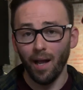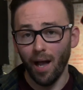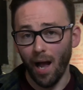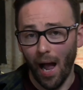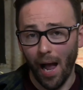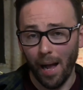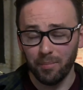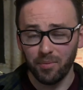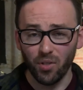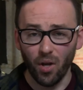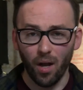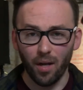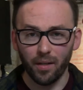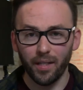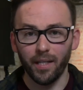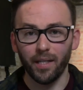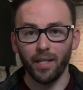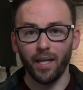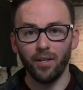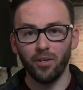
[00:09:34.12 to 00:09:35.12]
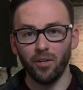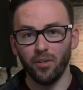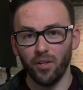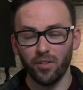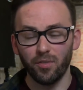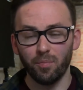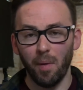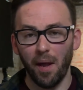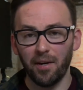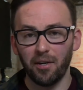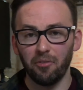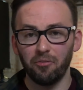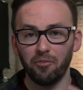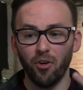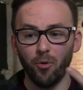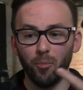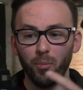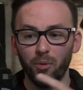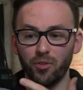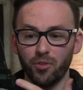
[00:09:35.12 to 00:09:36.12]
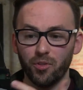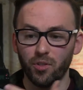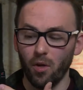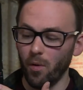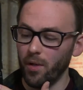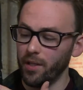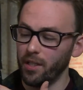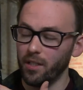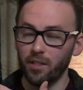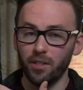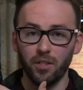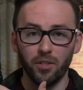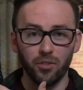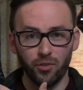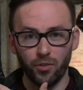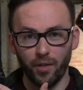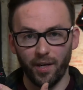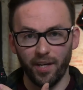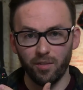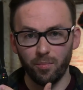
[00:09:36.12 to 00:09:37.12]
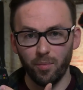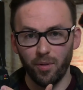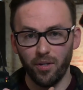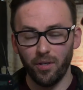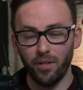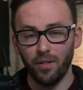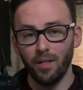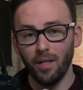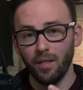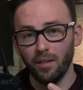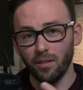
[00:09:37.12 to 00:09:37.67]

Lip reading: I'm talking into this microphone, which is going into this transmitter.